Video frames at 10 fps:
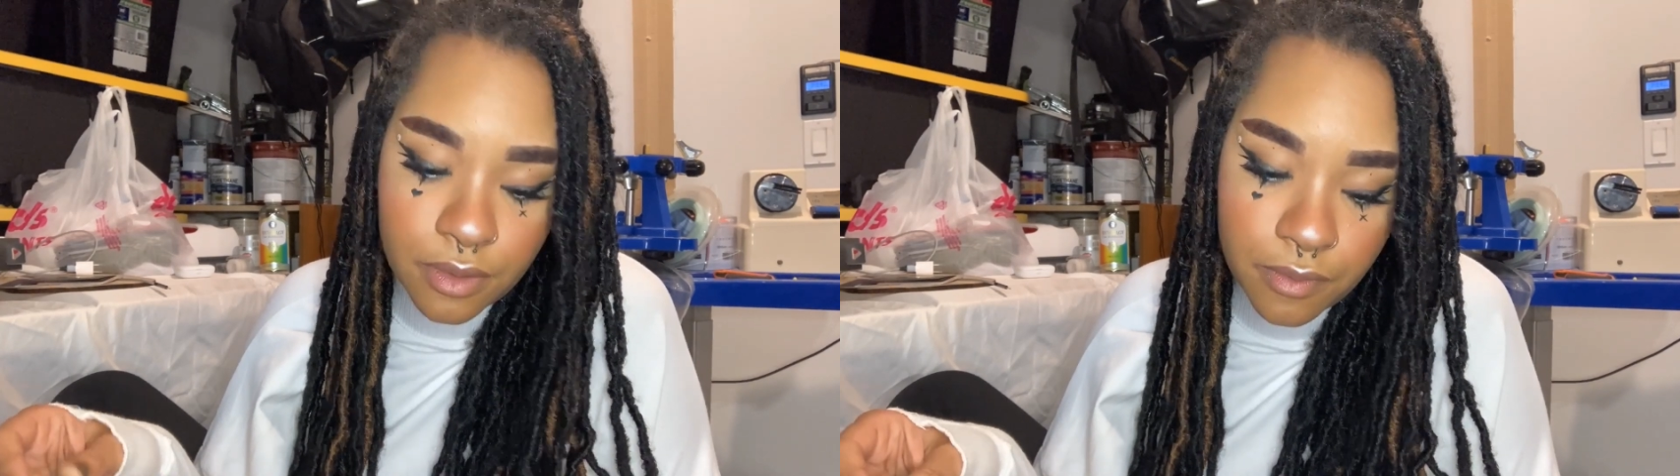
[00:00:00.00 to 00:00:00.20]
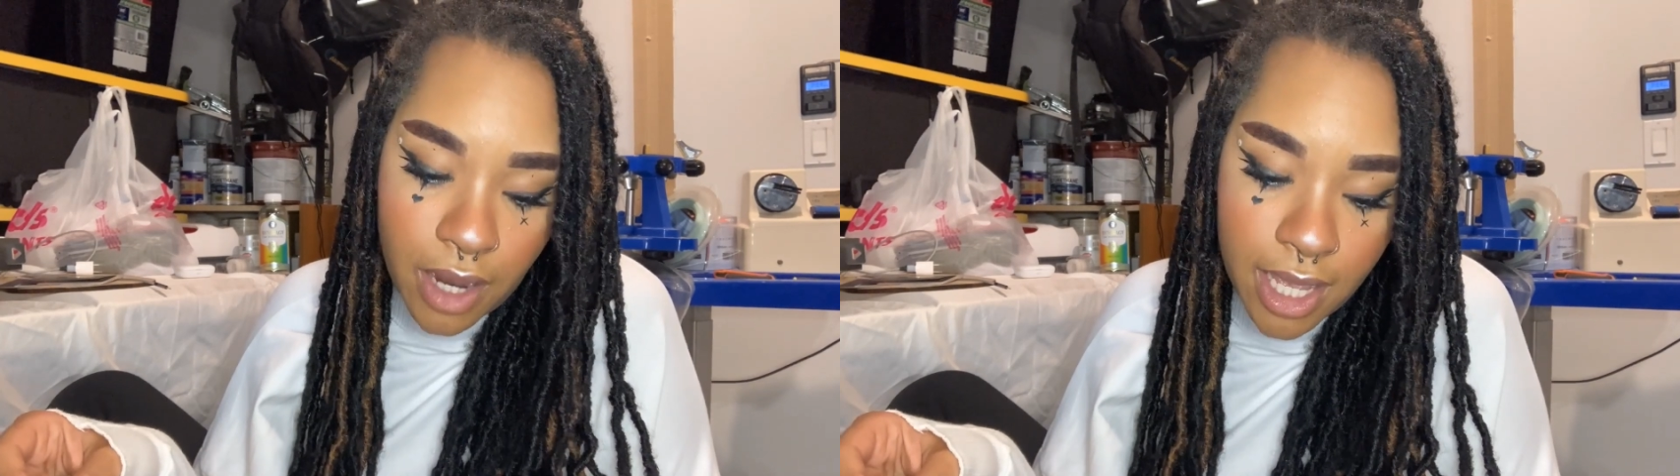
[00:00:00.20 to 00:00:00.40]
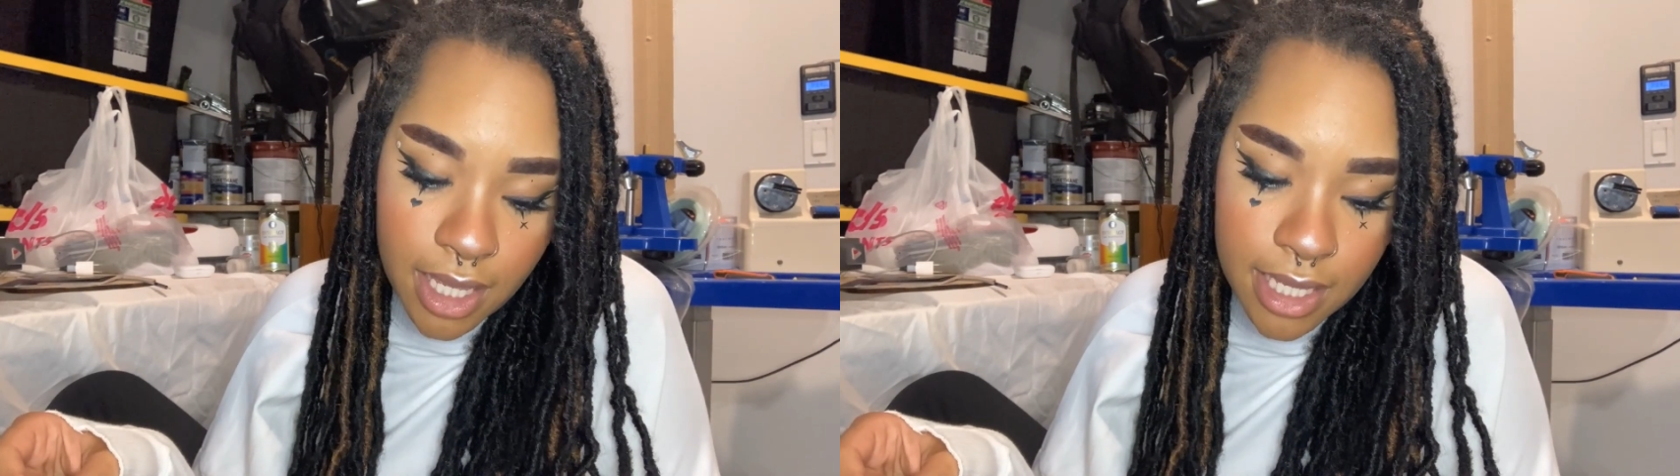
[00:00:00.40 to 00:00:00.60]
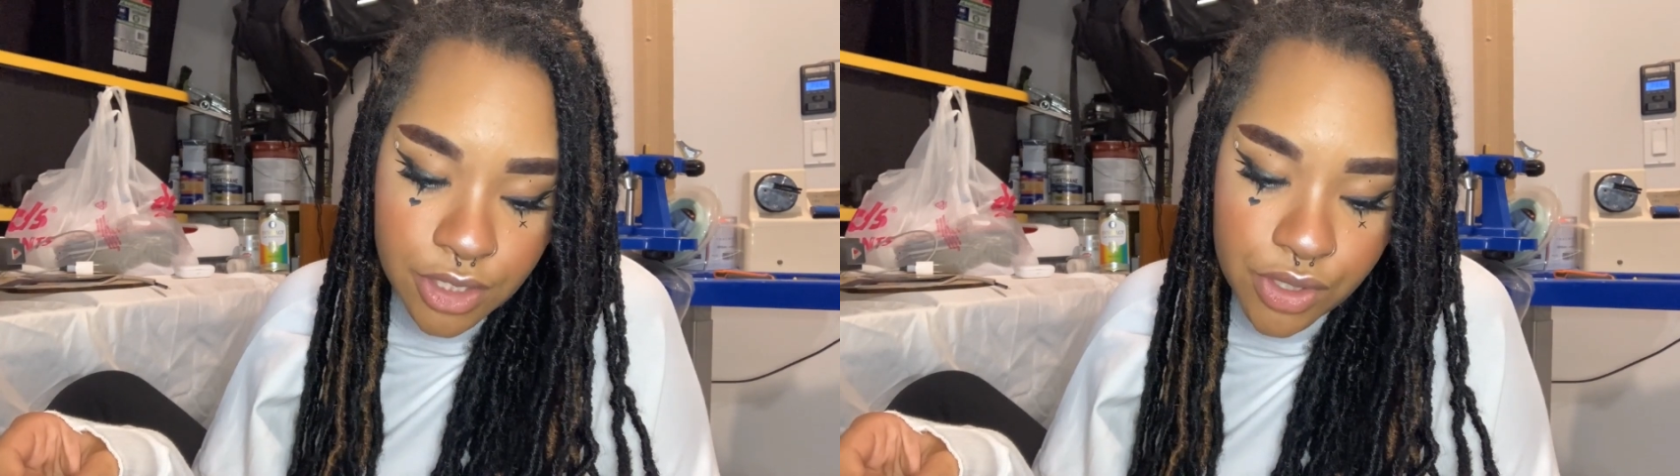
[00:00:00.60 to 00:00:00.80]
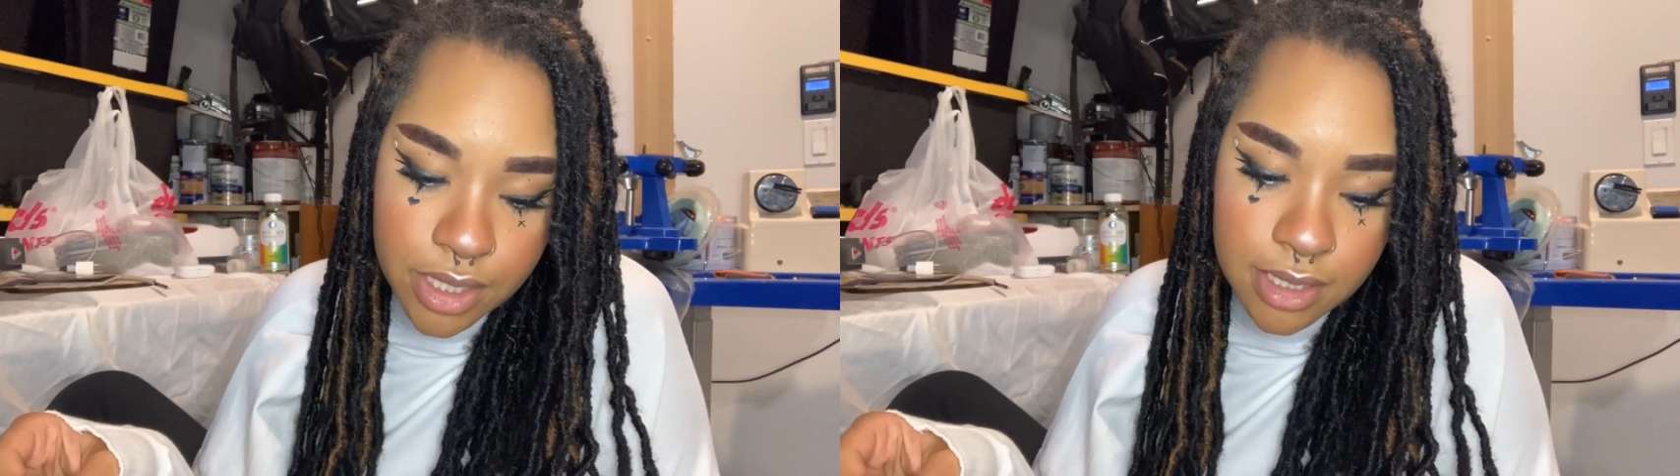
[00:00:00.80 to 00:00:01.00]
Right? It's
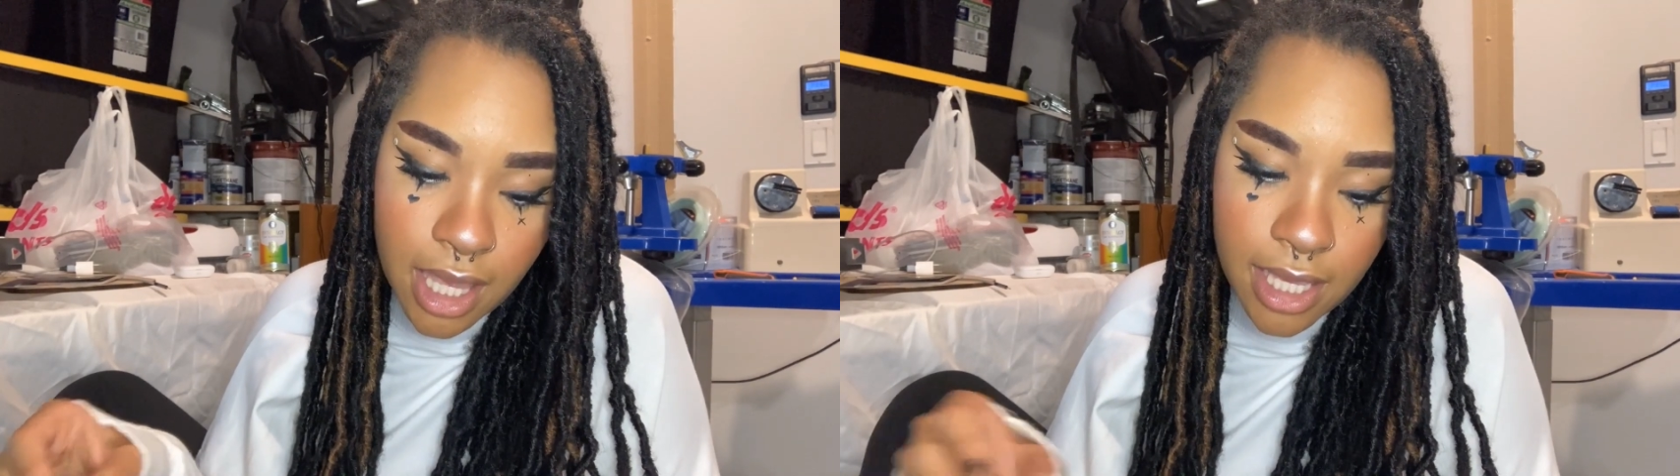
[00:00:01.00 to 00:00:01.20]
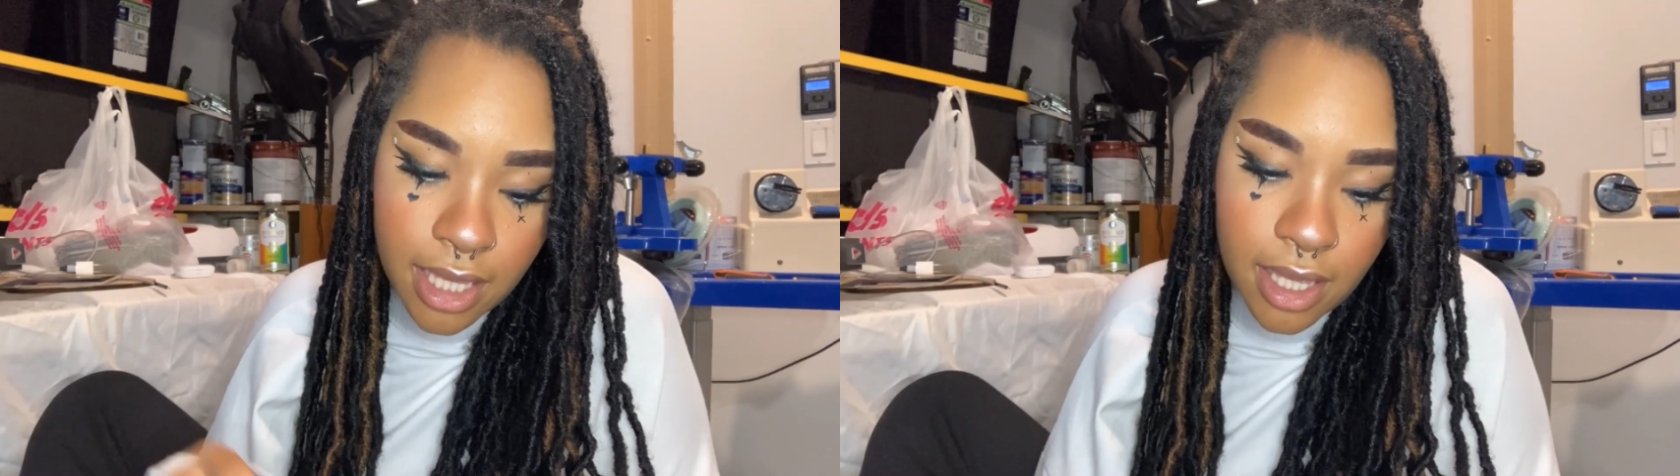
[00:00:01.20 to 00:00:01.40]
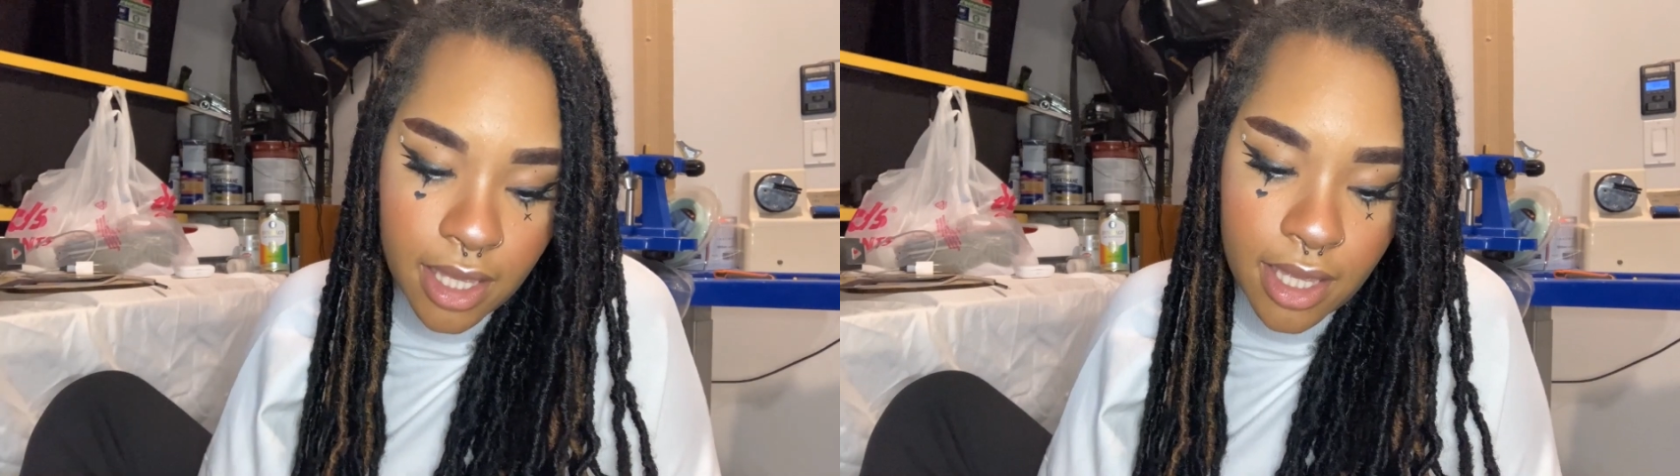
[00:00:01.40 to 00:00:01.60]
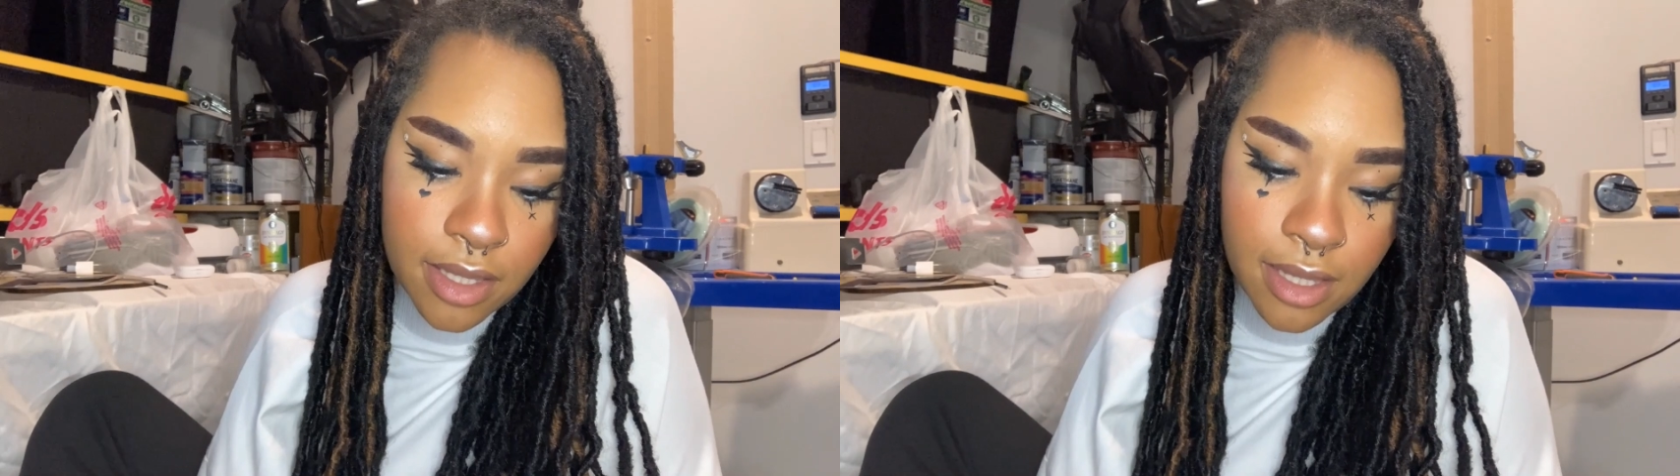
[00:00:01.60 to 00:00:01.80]
just like, it